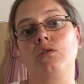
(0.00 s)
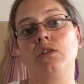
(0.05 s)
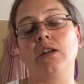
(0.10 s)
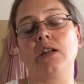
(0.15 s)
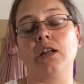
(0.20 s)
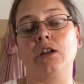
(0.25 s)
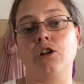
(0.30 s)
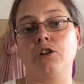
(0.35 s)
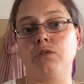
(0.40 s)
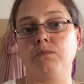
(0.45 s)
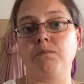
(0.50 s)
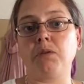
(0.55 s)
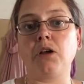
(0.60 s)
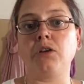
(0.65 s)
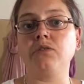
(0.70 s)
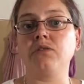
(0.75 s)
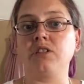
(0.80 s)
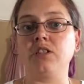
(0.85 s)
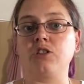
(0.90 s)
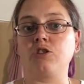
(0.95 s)
including
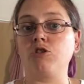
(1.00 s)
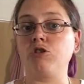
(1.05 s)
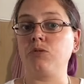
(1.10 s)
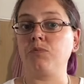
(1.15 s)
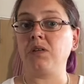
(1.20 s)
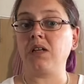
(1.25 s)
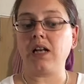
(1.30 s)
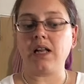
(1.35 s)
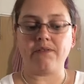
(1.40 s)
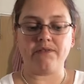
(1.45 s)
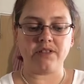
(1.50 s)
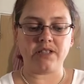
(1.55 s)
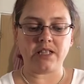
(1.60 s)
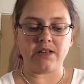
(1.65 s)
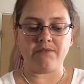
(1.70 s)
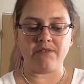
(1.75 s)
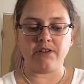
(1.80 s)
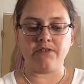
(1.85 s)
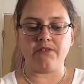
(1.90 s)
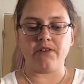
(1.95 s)
postage, cost me eleven
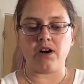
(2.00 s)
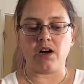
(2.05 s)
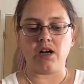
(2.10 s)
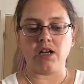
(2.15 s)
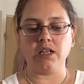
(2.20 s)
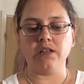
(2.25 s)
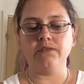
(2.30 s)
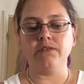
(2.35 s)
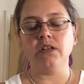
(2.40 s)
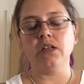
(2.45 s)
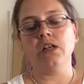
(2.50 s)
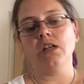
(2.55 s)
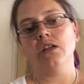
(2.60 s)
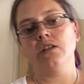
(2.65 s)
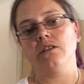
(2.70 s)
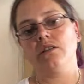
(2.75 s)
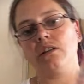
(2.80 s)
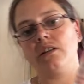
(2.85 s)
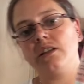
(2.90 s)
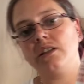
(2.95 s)
seventy five.
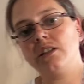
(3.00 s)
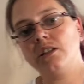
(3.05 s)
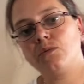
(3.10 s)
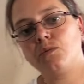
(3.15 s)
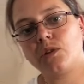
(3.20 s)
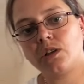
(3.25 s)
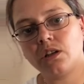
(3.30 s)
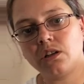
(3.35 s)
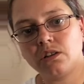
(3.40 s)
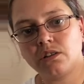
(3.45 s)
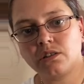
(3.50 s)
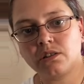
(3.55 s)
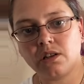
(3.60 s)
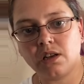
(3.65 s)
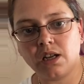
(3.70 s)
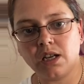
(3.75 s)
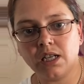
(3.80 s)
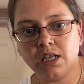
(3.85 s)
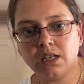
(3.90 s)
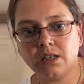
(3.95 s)
So this is what it looks
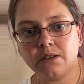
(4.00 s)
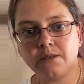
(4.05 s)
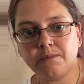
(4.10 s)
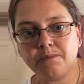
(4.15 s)
like.